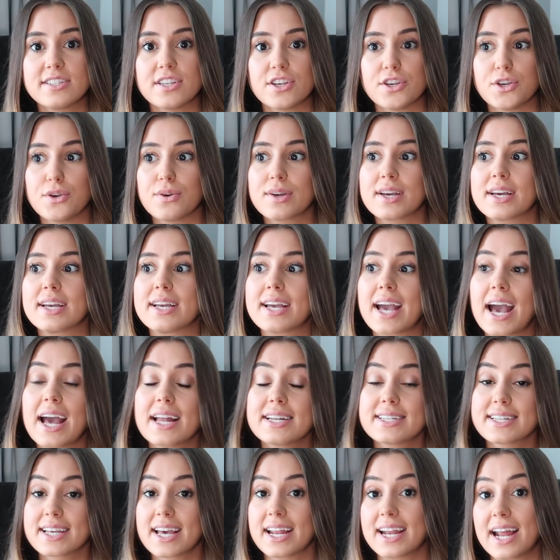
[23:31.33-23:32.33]
So you can
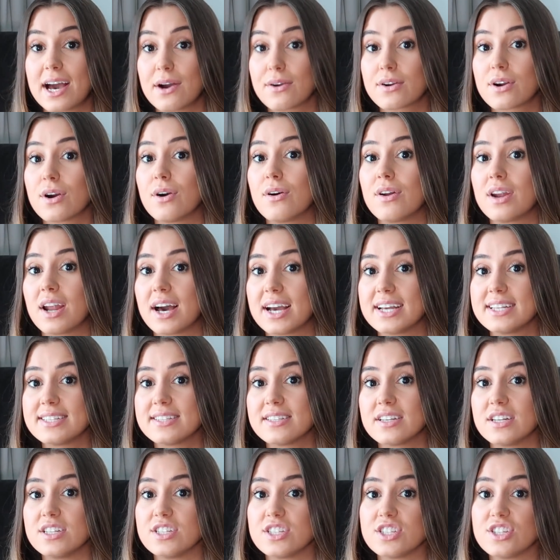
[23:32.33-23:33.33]
get an alcohol
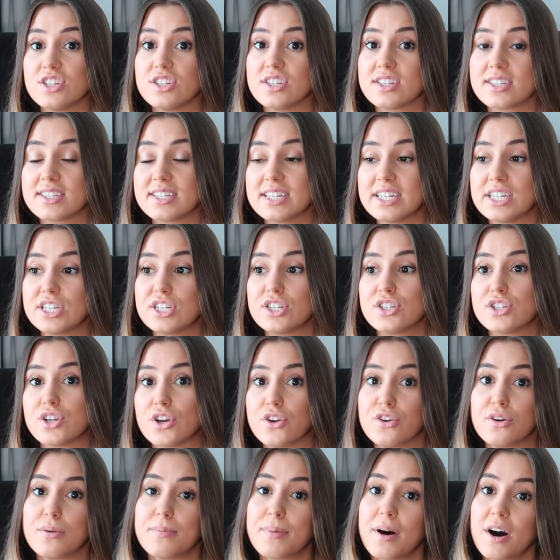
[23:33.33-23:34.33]
license, you just need to show
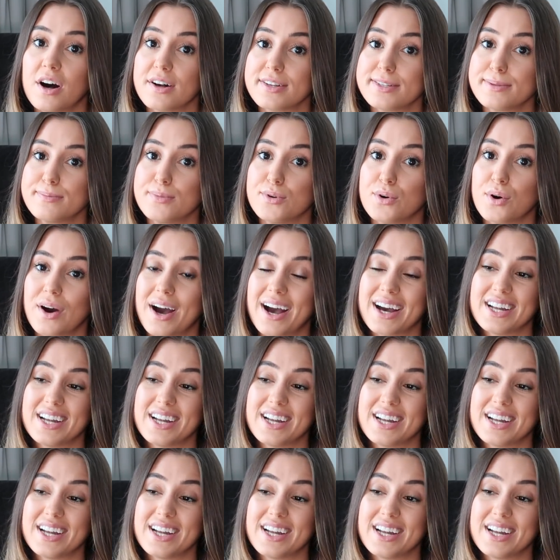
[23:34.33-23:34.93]
your passport,